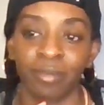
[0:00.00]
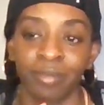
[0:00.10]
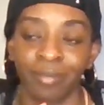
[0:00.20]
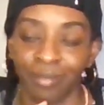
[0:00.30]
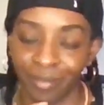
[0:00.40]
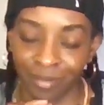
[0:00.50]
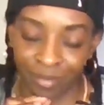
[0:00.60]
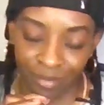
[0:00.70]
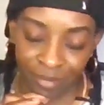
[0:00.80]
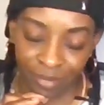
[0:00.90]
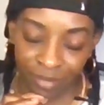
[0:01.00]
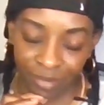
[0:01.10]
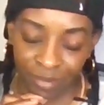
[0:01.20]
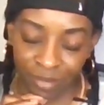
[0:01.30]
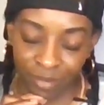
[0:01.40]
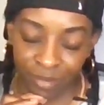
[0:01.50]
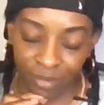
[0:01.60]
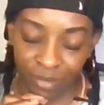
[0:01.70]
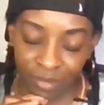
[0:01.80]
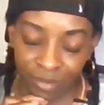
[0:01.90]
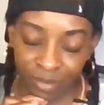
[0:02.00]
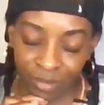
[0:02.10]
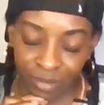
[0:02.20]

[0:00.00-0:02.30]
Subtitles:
Nobody speaks.